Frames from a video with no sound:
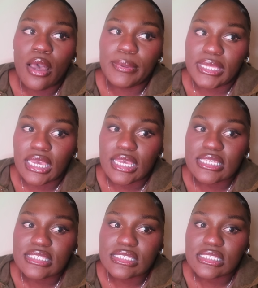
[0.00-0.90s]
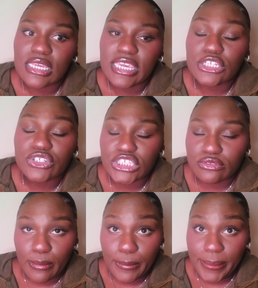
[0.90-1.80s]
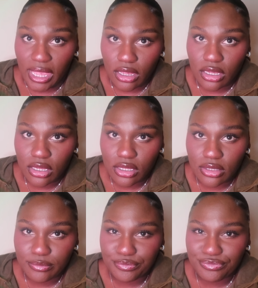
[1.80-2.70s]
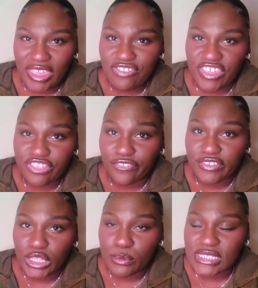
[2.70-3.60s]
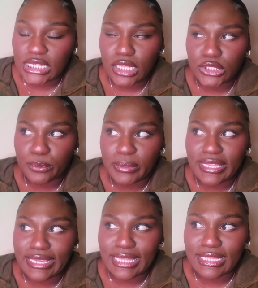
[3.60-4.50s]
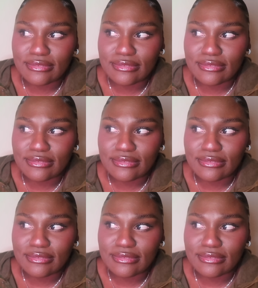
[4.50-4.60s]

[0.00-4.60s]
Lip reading: because he tried to rob a bank and they thought that he was, like, a little bit, like,